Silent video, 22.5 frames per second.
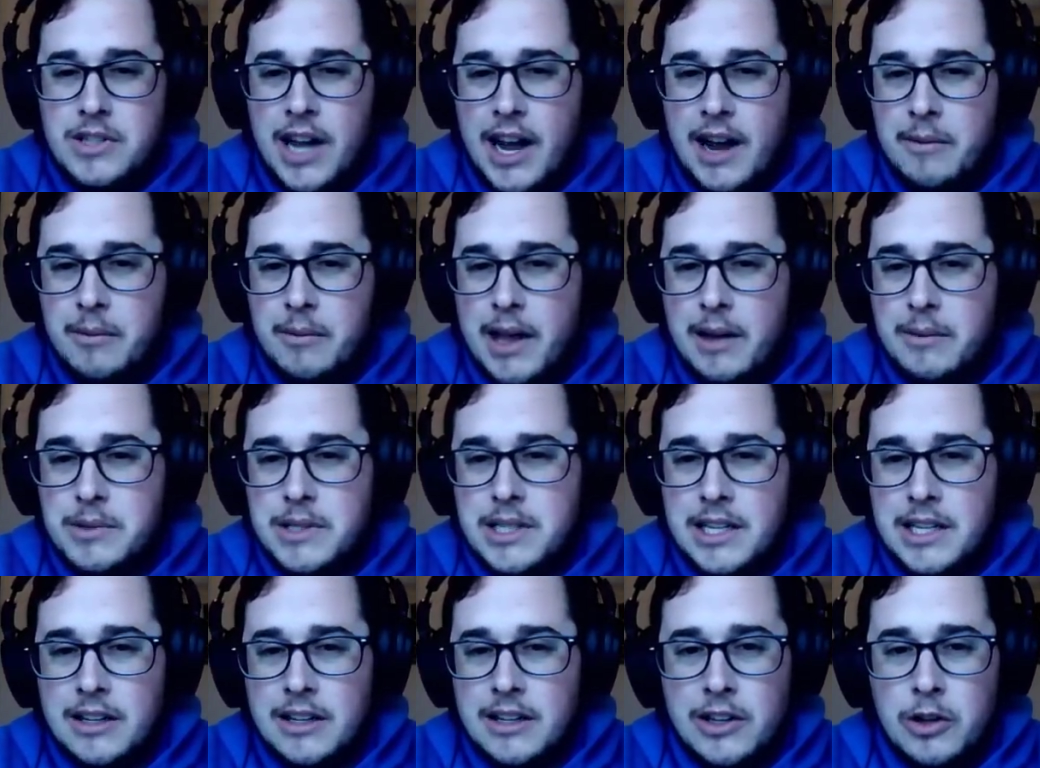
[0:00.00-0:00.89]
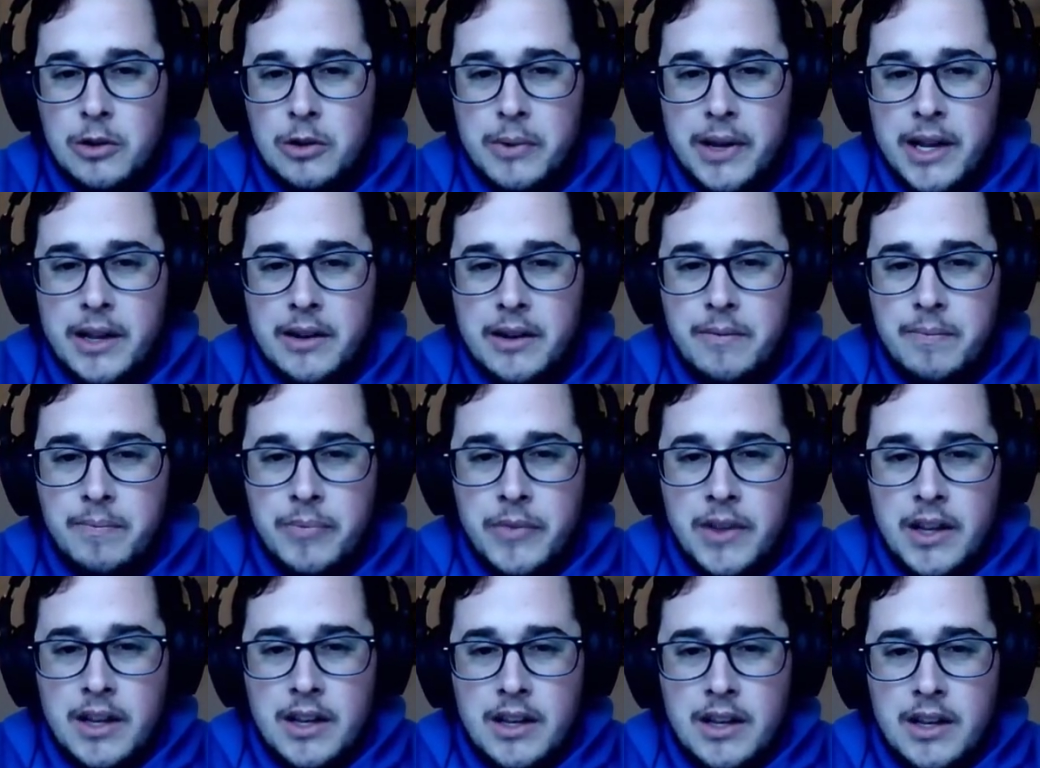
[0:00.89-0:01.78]
time-lapsed that a little bit.
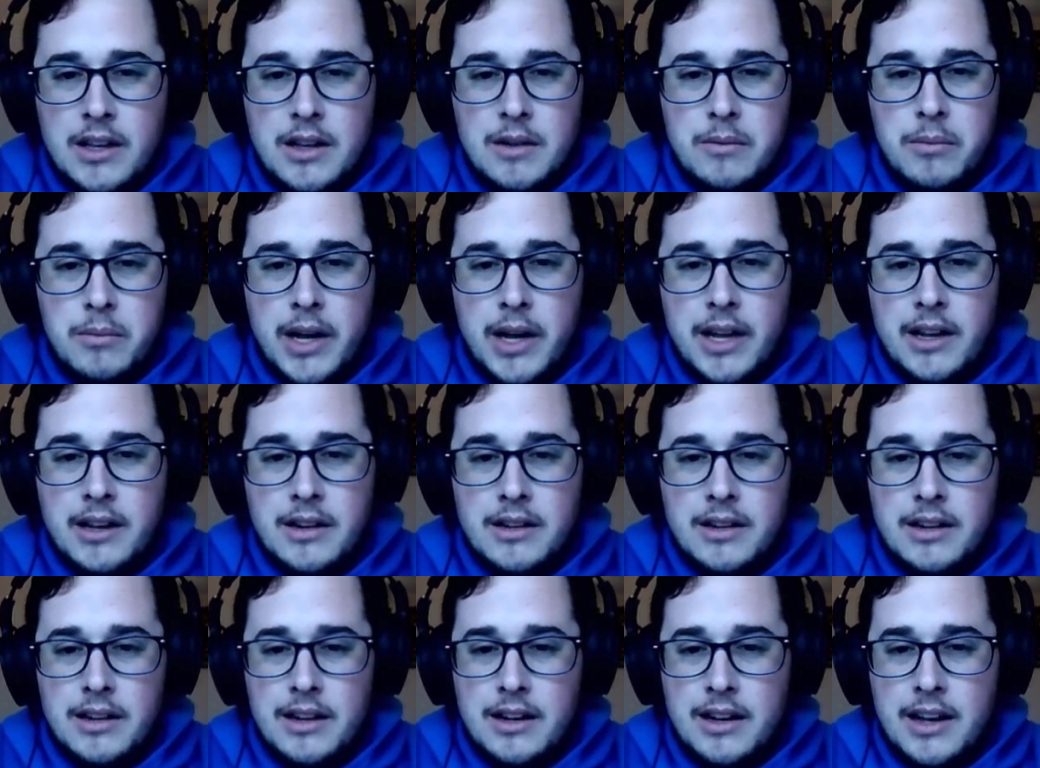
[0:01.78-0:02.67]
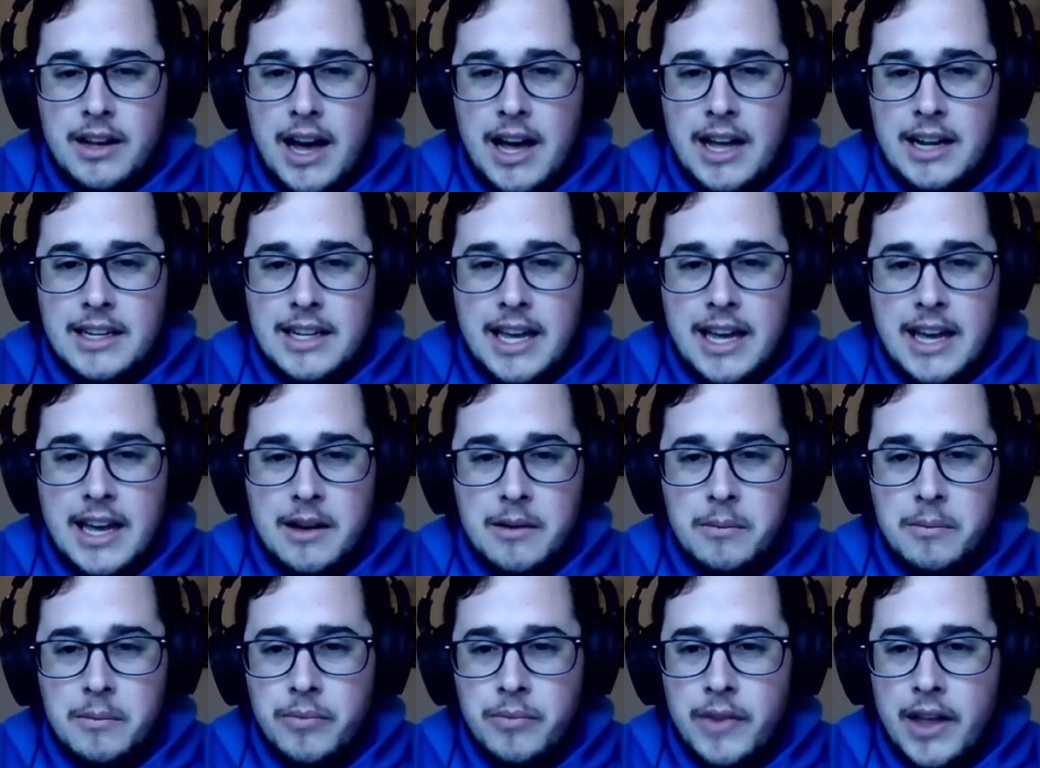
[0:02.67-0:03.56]
But
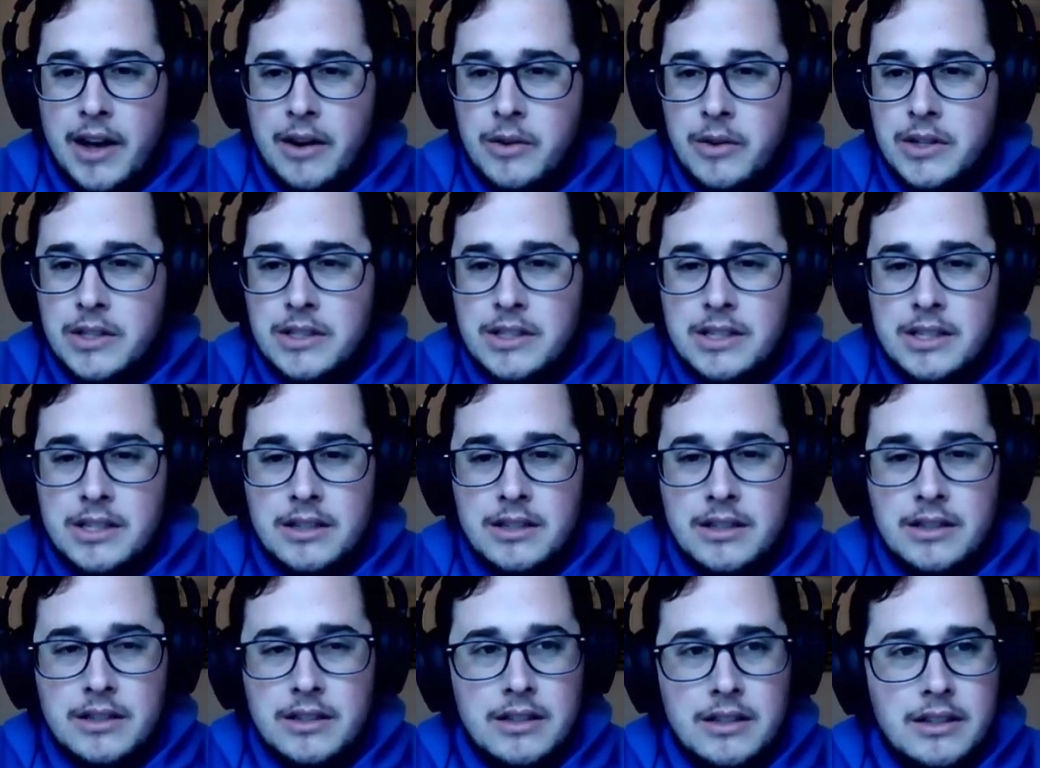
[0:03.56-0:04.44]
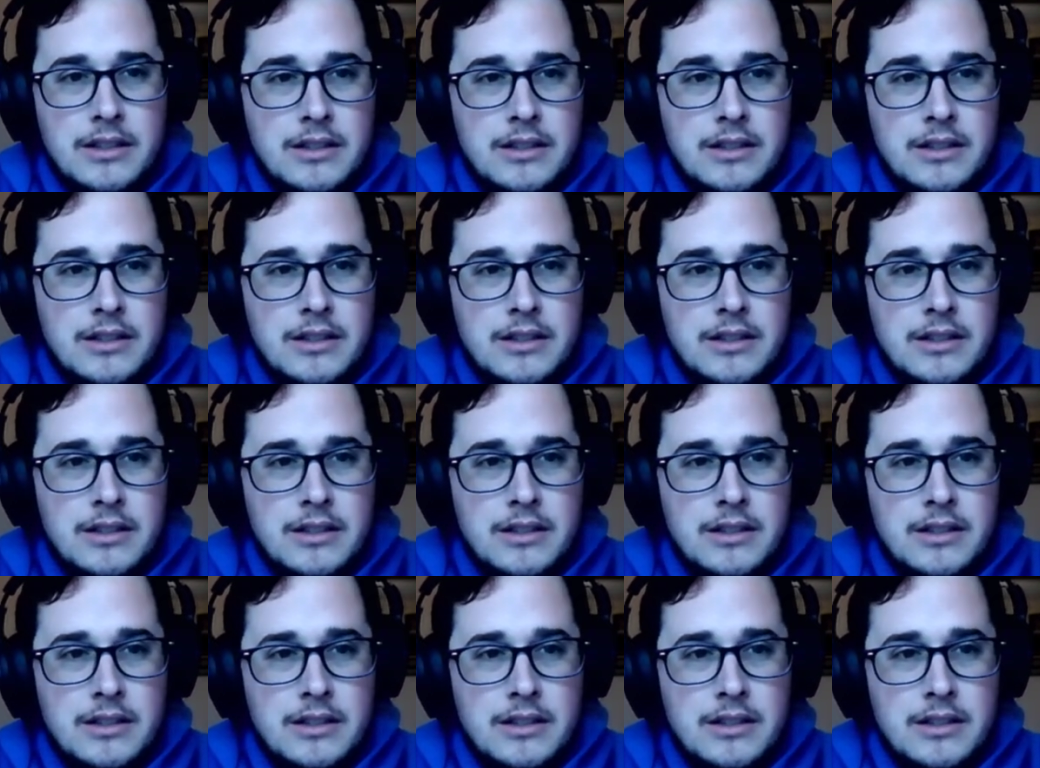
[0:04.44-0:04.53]
goddamn, that was...